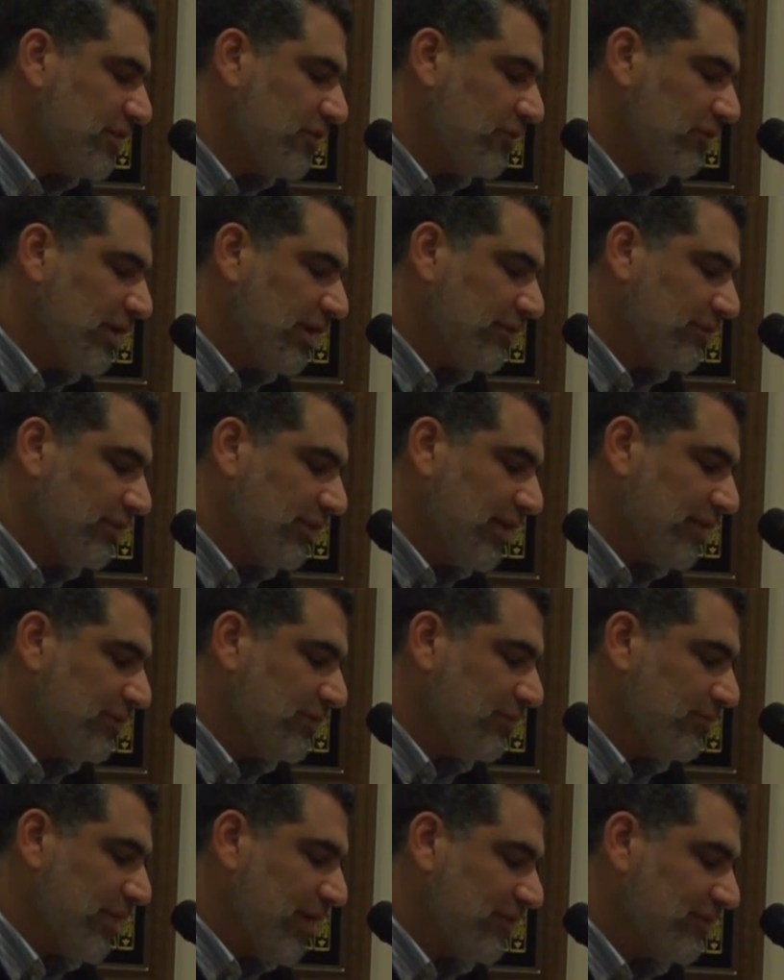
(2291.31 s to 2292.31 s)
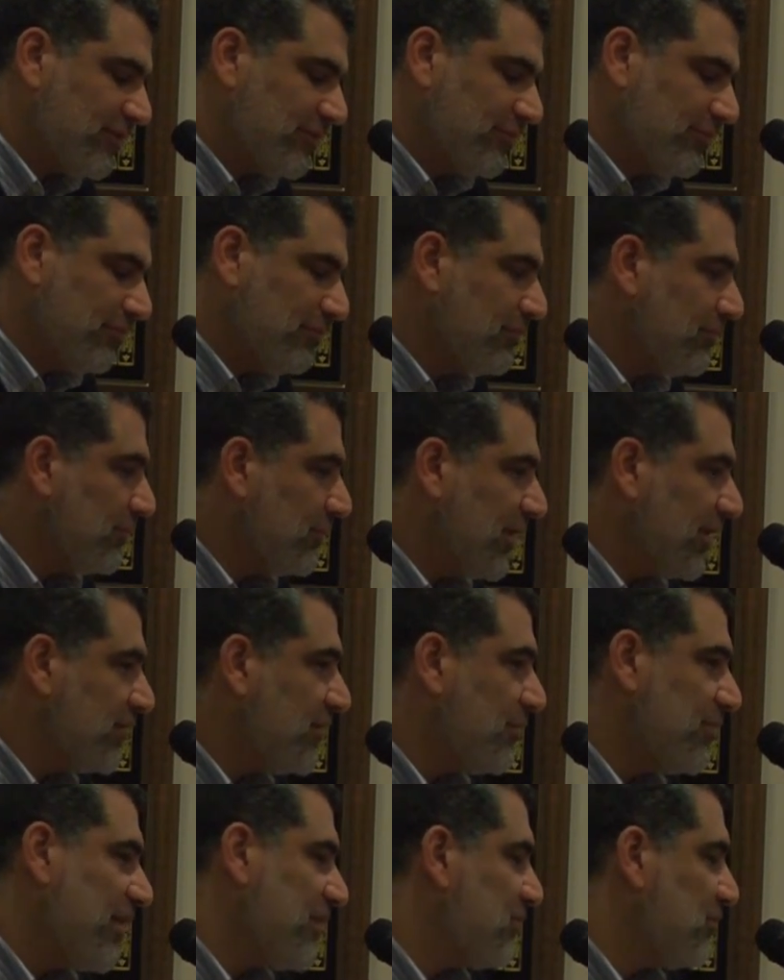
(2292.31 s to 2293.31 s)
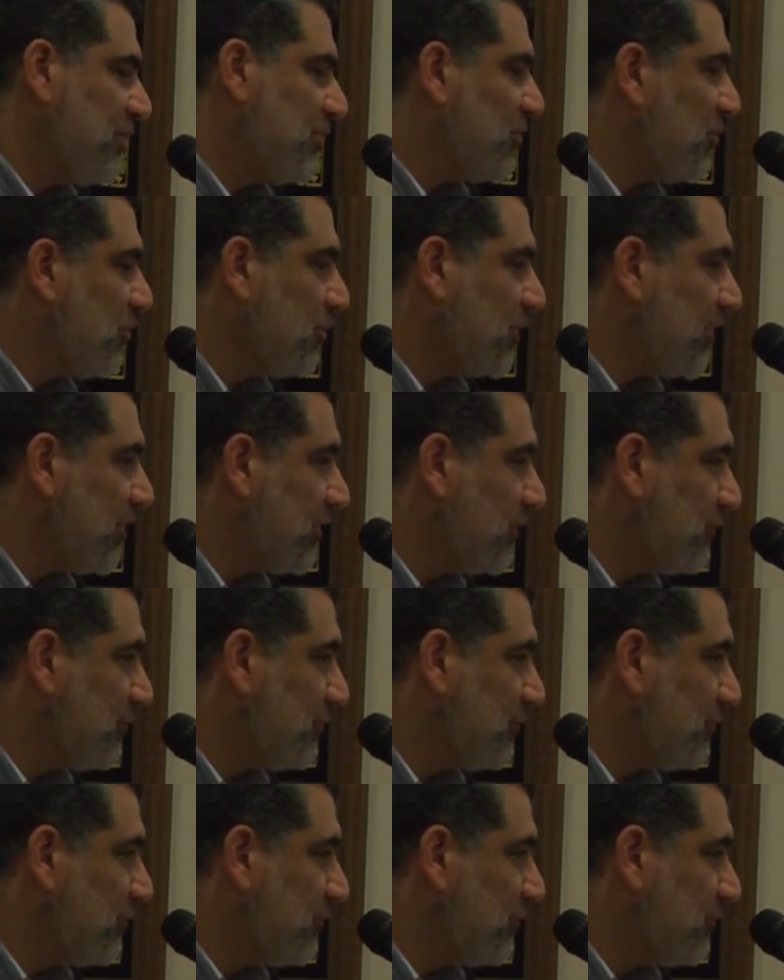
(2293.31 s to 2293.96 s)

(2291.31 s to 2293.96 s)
let the best people win.